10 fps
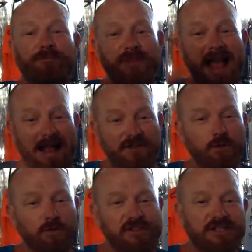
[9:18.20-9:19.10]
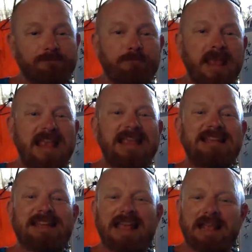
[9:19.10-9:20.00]
the actual
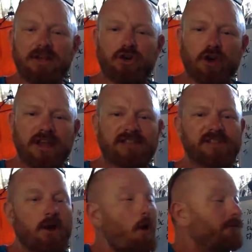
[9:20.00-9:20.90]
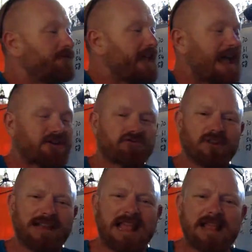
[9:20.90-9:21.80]
speed increase of the
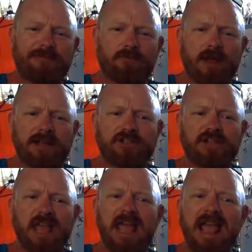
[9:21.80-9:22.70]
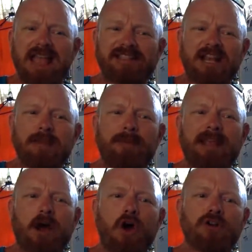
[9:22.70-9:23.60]
extra leverage is going to be
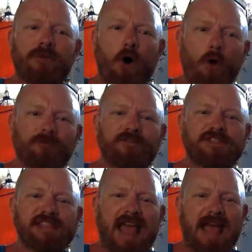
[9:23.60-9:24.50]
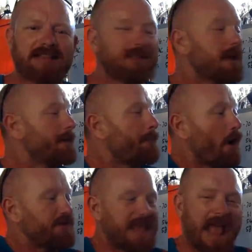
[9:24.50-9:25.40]
kind of offset
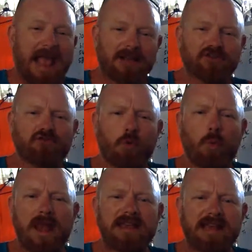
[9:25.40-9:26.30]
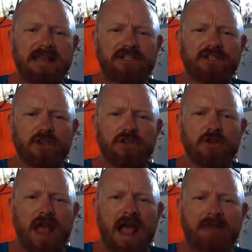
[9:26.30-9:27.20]
by the extra windage that
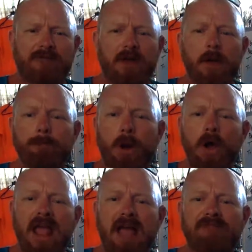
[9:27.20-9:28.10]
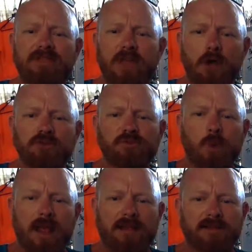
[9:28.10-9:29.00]
you have by having those
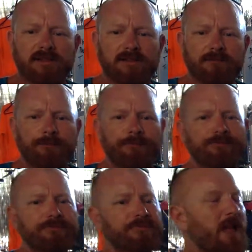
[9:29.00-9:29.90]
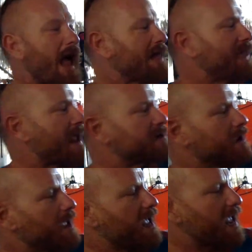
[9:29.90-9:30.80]
wings. And then
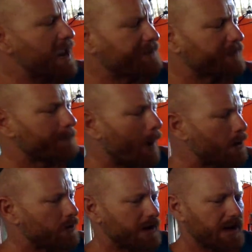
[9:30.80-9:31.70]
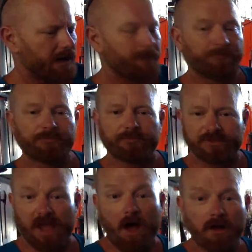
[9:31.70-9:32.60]
if the boat,
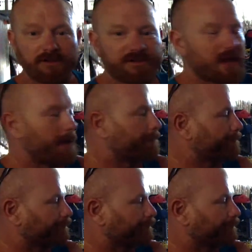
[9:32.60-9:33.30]
to answer